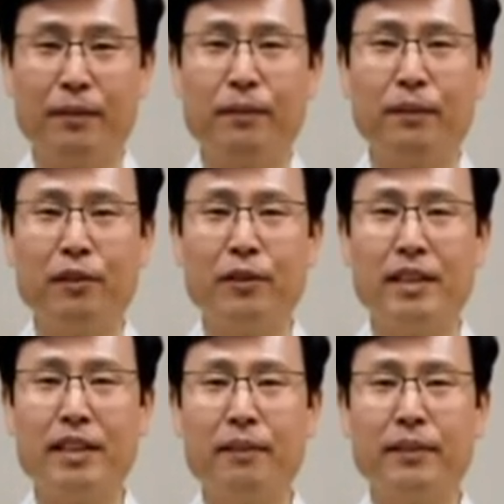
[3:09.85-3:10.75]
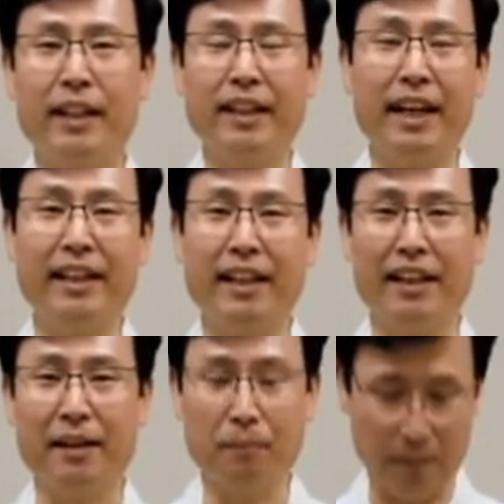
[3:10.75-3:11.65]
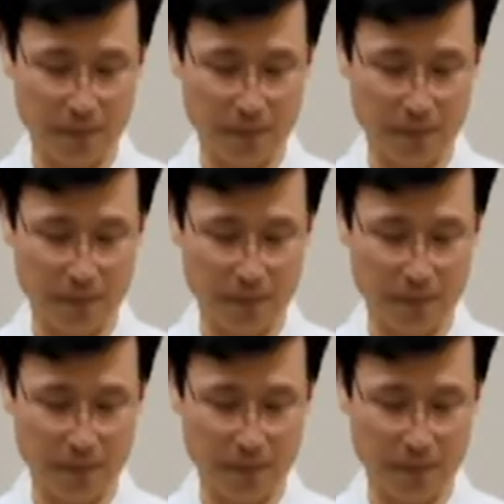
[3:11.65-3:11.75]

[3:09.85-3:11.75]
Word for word: between 7 and 9 a.m.